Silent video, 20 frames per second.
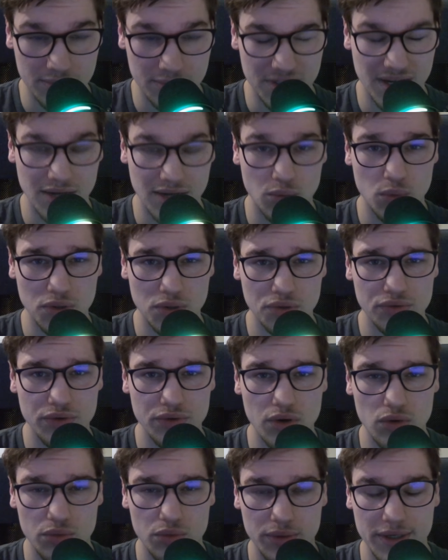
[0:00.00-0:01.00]
but I will
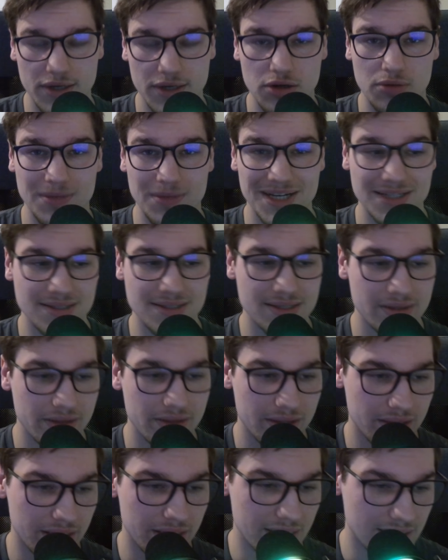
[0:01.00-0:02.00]
not recommend
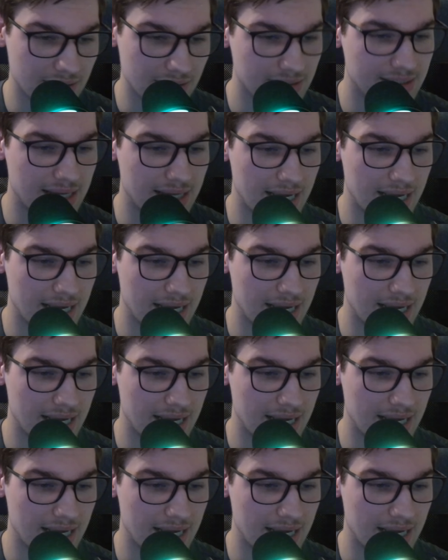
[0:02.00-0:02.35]
things